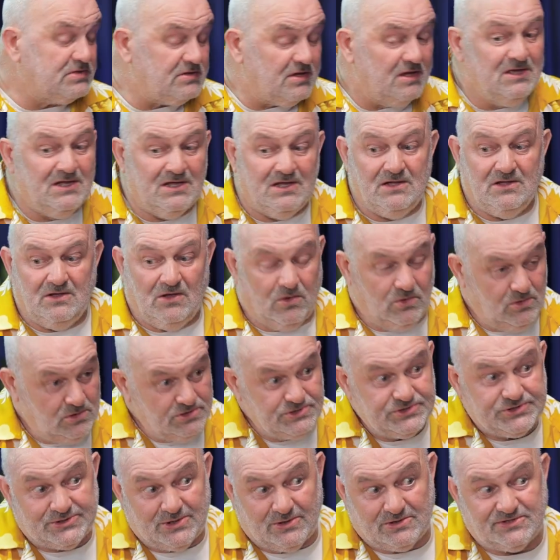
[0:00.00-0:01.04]
But
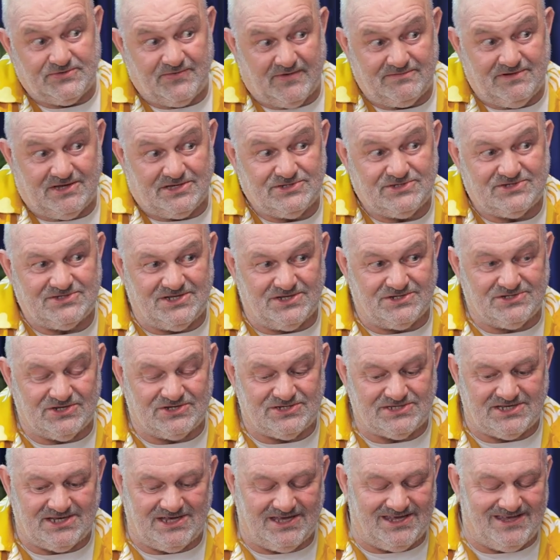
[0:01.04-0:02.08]
also, it's very interesting to
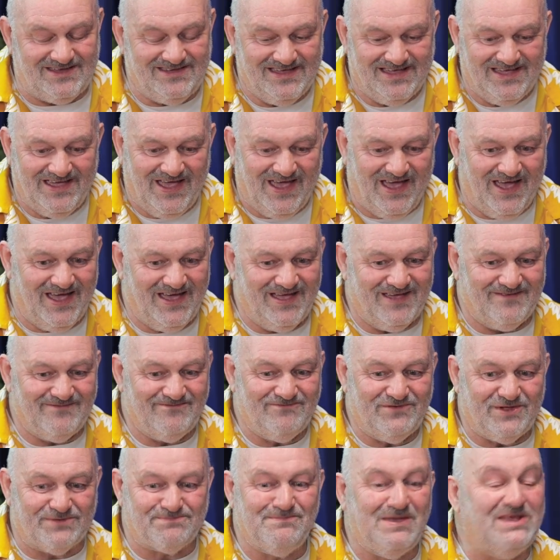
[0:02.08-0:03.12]
see
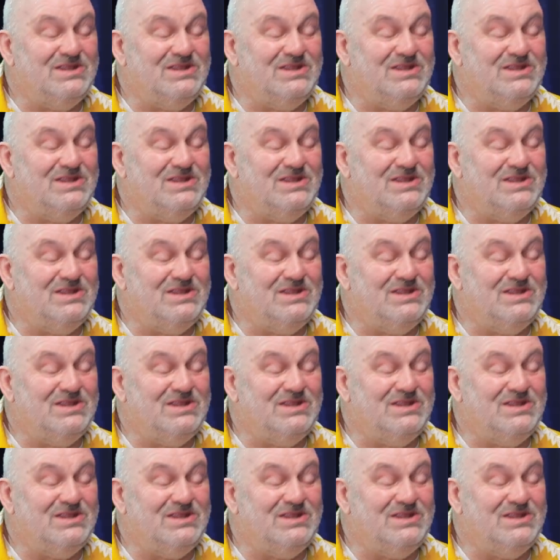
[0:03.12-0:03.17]
what